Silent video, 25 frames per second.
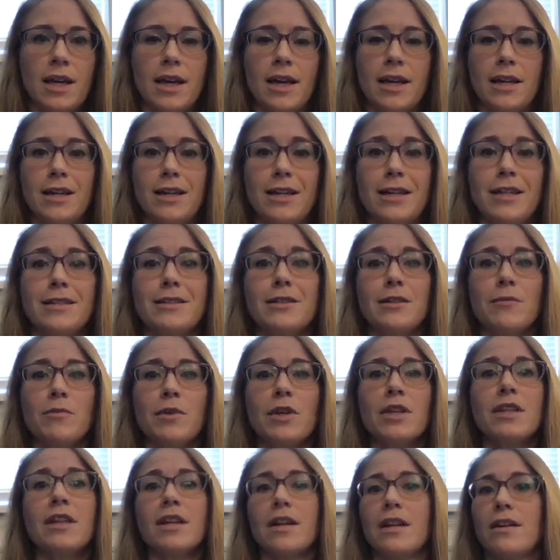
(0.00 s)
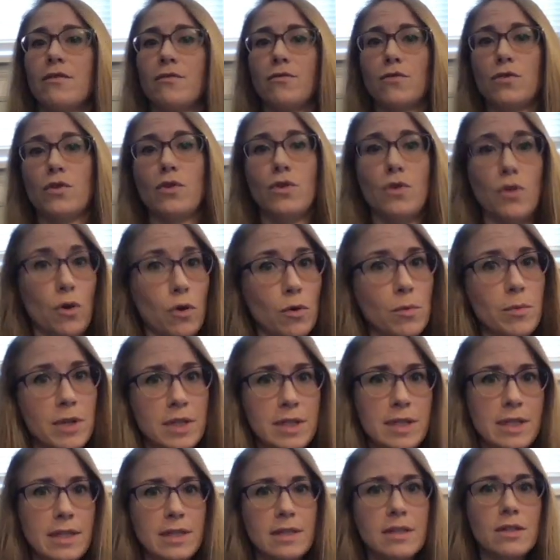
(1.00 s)
and it is something that I have no
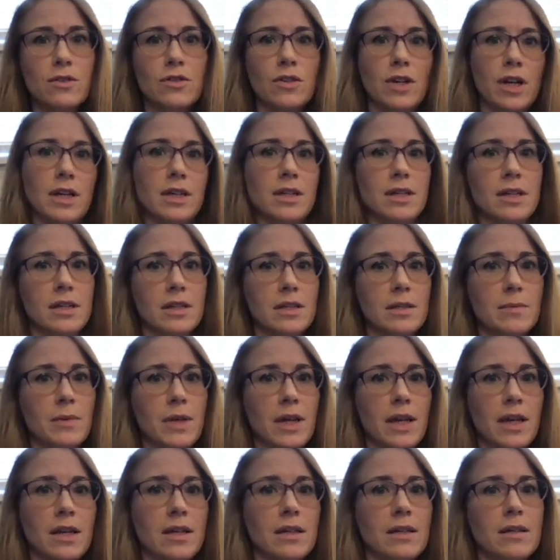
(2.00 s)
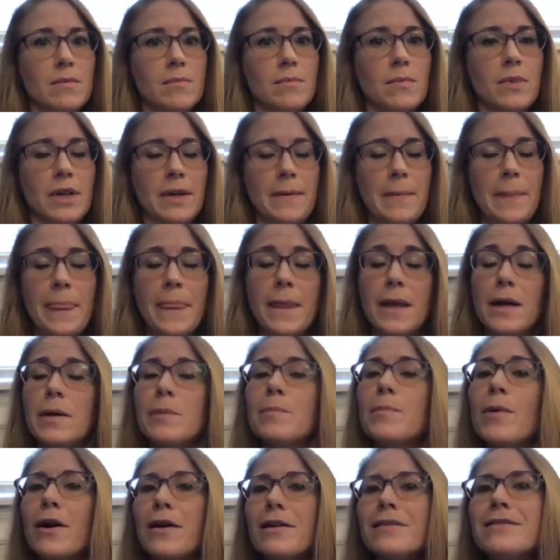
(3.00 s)
business trying to explain, but
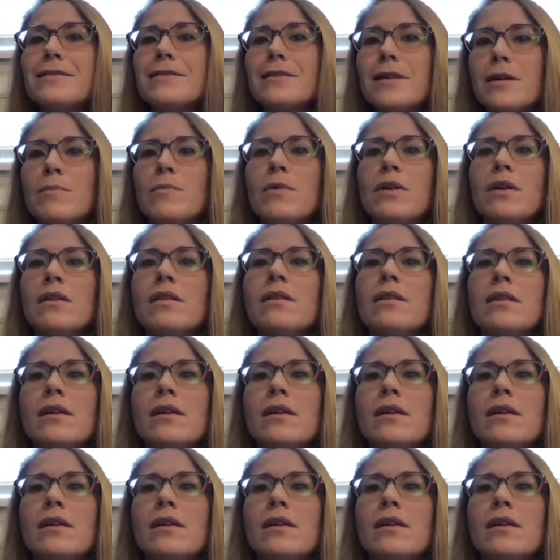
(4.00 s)
upon skimming